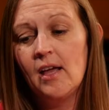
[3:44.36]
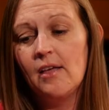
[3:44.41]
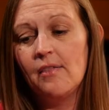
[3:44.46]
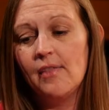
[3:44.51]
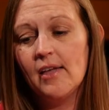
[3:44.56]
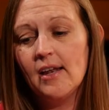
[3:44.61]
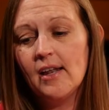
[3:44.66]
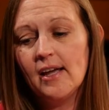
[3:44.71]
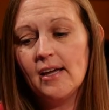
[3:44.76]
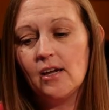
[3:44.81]

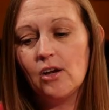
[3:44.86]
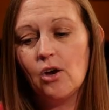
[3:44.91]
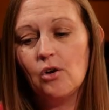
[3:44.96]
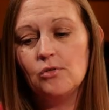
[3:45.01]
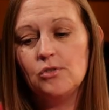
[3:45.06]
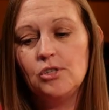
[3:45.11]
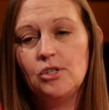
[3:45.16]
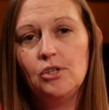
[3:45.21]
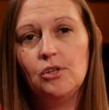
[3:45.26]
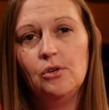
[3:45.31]
Then I go
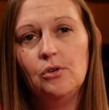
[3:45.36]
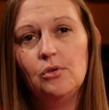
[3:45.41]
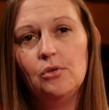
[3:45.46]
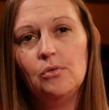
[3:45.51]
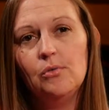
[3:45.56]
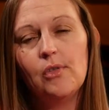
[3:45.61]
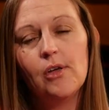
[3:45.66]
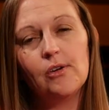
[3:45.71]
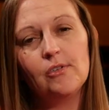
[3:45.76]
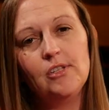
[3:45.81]

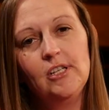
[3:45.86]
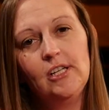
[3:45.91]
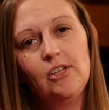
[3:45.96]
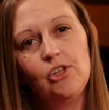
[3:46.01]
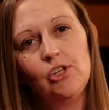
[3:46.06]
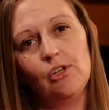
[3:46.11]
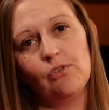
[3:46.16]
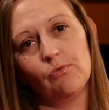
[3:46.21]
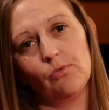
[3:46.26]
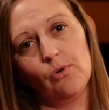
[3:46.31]
to their
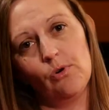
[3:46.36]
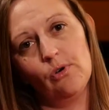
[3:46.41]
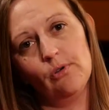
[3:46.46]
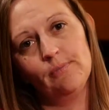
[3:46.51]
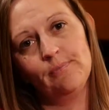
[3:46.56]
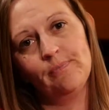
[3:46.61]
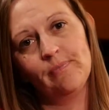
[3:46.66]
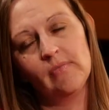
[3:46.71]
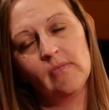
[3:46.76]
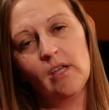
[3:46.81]
teaching role.
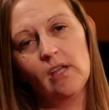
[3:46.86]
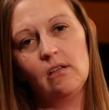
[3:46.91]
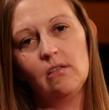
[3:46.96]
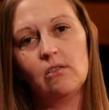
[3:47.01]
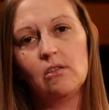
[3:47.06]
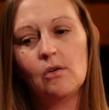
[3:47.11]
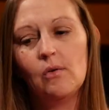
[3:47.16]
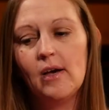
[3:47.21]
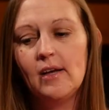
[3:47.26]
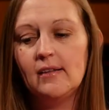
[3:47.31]
And
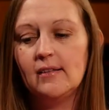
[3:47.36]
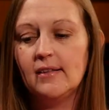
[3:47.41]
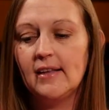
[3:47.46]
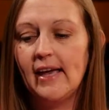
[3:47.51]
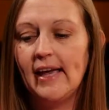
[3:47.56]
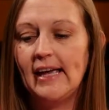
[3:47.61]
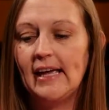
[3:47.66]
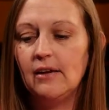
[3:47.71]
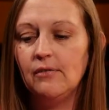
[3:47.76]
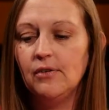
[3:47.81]
so I
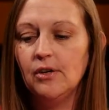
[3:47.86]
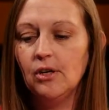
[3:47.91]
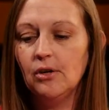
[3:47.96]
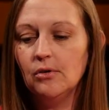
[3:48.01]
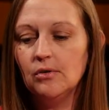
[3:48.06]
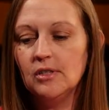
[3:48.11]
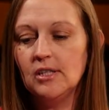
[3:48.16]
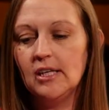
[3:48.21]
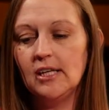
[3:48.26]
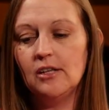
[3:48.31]
say, if
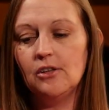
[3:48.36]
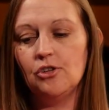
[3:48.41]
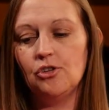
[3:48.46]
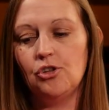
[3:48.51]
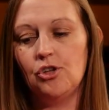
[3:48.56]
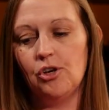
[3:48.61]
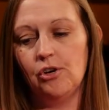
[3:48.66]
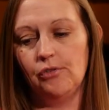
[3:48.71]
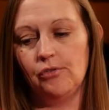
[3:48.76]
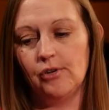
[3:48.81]
you teach
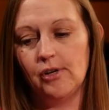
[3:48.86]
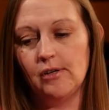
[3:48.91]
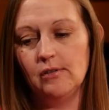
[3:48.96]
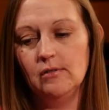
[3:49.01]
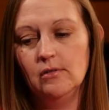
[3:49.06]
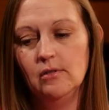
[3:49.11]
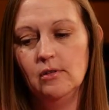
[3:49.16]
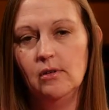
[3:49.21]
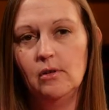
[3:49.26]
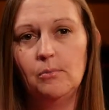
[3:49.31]

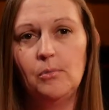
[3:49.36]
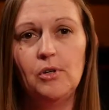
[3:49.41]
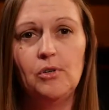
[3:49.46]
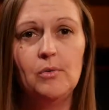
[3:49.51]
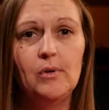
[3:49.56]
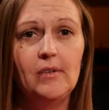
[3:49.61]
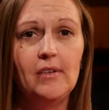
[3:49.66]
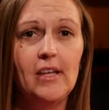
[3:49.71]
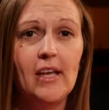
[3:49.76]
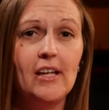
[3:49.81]
children
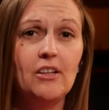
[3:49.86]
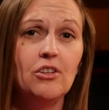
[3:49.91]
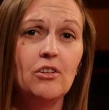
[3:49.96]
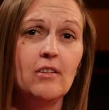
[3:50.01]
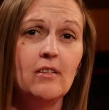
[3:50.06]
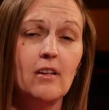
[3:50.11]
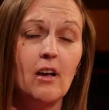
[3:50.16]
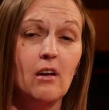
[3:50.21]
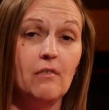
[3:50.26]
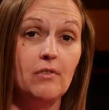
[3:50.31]
between the
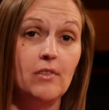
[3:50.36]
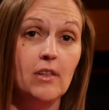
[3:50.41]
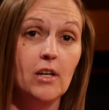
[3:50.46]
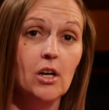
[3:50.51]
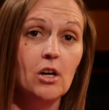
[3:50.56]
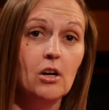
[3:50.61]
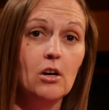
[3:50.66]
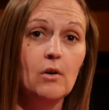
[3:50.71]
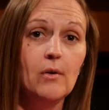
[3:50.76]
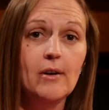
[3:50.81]
ages of
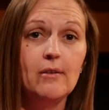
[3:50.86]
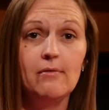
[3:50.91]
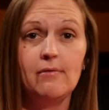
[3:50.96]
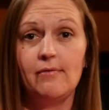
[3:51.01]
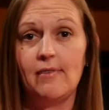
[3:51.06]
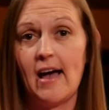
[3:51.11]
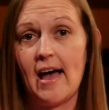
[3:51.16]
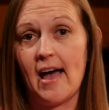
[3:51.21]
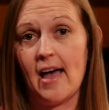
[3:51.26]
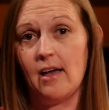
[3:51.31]
0 and
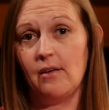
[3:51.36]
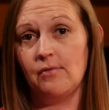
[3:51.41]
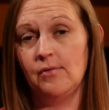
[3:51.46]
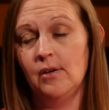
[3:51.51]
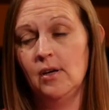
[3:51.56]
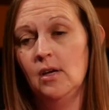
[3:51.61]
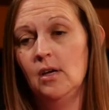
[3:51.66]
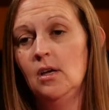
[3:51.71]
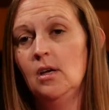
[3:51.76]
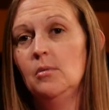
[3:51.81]
5,
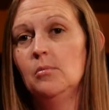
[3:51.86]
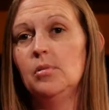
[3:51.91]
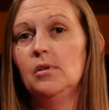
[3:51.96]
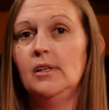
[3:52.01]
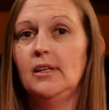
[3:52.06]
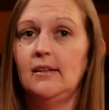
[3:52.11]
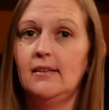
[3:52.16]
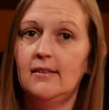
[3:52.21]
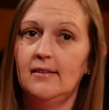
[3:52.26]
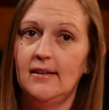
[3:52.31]

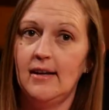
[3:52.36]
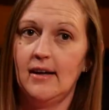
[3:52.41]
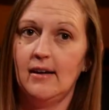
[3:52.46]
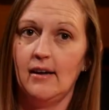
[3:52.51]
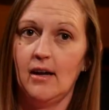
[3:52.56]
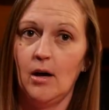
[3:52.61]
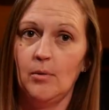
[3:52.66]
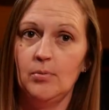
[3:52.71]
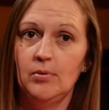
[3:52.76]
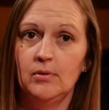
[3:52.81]
please stand
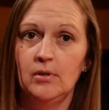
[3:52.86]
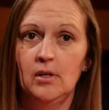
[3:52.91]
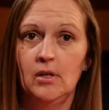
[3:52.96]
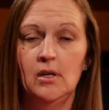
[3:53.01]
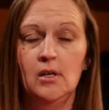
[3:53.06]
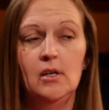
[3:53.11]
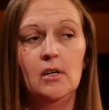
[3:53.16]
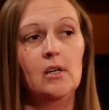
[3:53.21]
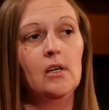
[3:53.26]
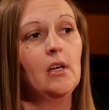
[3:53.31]
up.
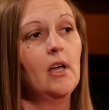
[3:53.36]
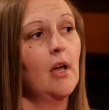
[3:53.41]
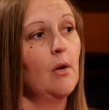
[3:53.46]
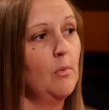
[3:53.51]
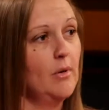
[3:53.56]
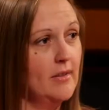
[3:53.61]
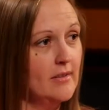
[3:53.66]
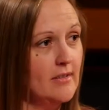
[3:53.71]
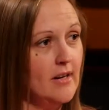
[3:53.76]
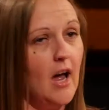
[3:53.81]
And
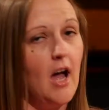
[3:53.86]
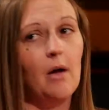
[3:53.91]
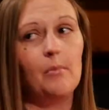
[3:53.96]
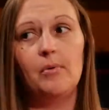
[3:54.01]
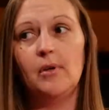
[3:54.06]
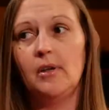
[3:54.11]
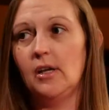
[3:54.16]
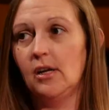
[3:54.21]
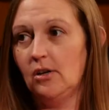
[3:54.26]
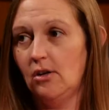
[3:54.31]
we stop
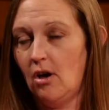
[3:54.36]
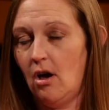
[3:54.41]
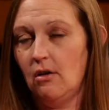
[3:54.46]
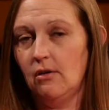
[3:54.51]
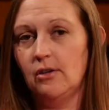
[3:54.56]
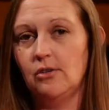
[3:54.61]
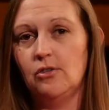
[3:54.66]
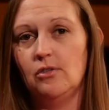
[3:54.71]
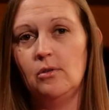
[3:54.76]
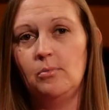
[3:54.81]
and
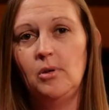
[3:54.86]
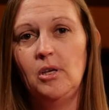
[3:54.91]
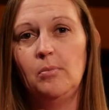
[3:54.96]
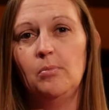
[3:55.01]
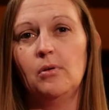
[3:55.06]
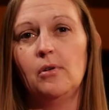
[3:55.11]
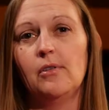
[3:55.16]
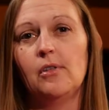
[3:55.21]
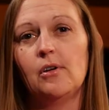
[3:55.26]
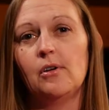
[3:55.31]
acknowledge the
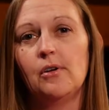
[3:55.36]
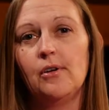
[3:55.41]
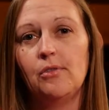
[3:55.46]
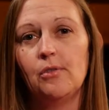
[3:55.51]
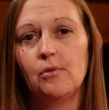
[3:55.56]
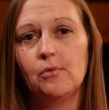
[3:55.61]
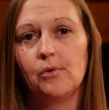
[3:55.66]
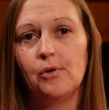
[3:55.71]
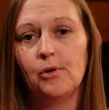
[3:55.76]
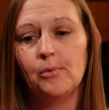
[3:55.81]
people that are in
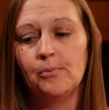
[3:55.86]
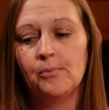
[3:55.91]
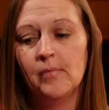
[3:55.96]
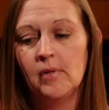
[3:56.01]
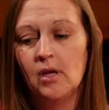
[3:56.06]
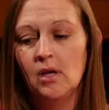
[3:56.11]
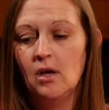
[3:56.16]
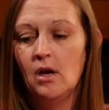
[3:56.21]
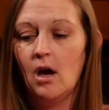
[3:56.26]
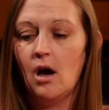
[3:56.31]
the room.
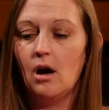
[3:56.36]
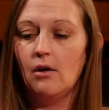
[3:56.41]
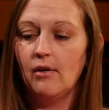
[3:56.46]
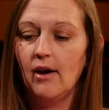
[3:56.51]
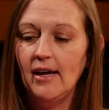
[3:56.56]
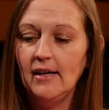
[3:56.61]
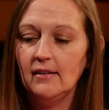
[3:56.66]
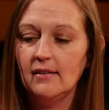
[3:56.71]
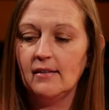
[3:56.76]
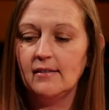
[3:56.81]
All
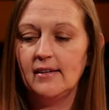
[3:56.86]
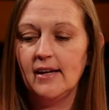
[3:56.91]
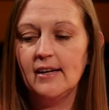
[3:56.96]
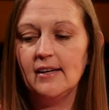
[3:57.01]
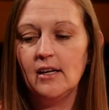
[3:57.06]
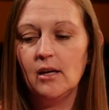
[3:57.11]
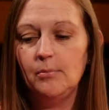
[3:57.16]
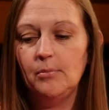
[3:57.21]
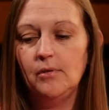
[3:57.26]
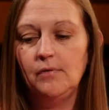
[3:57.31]
right, stand
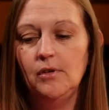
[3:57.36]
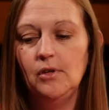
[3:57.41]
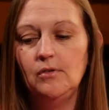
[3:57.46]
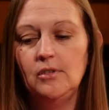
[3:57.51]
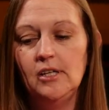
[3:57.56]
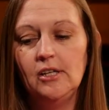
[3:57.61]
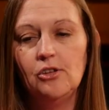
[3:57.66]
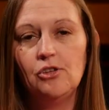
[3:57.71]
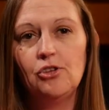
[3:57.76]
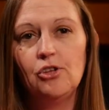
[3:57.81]
up if you
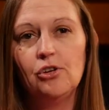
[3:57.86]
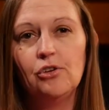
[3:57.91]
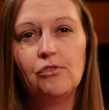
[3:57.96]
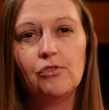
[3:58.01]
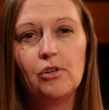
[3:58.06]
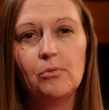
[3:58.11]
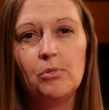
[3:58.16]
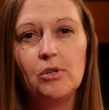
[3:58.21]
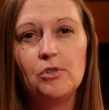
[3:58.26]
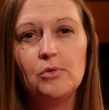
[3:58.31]
teach
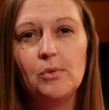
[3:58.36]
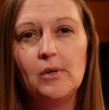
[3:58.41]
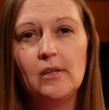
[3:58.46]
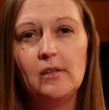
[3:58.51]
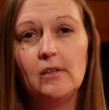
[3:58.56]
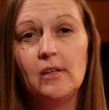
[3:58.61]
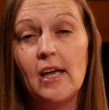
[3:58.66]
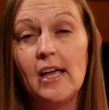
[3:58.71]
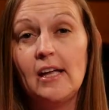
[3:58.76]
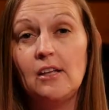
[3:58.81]
children
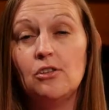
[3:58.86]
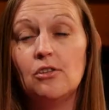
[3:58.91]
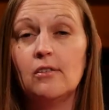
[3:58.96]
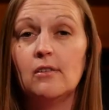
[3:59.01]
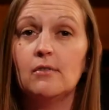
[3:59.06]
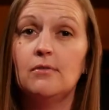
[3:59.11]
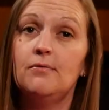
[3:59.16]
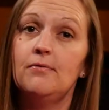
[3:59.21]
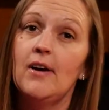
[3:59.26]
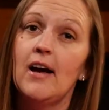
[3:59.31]
between the ages
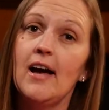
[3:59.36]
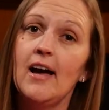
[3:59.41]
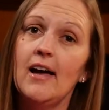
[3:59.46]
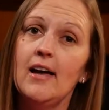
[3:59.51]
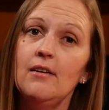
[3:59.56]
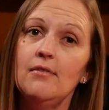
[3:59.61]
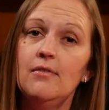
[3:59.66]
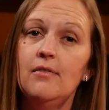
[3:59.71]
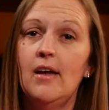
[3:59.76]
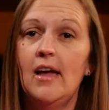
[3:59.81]
of
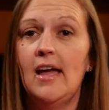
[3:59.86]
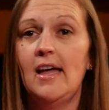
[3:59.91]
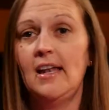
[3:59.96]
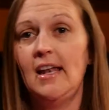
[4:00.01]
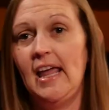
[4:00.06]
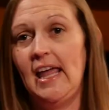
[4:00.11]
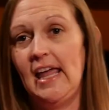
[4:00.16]
5 and